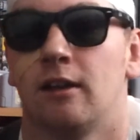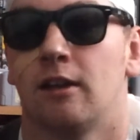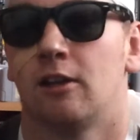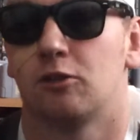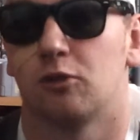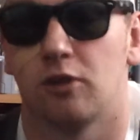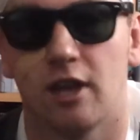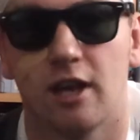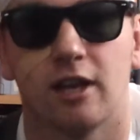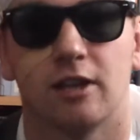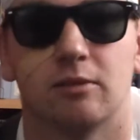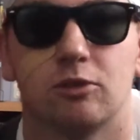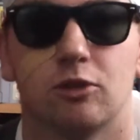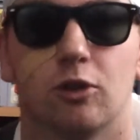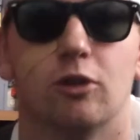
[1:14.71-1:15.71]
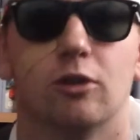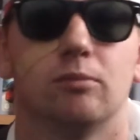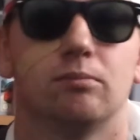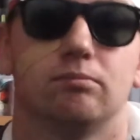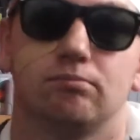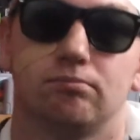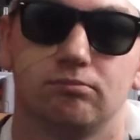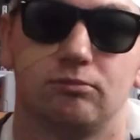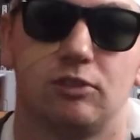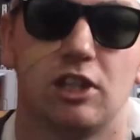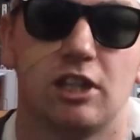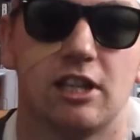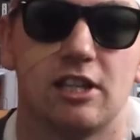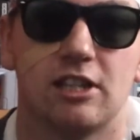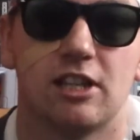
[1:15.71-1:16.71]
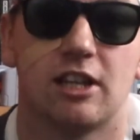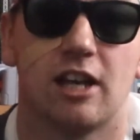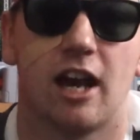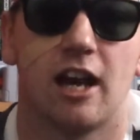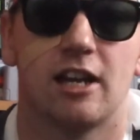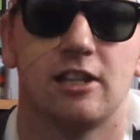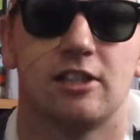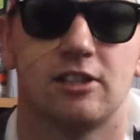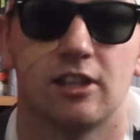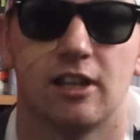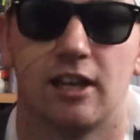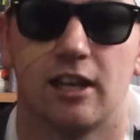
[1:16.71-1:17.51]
So yeah, so take it easy, guys.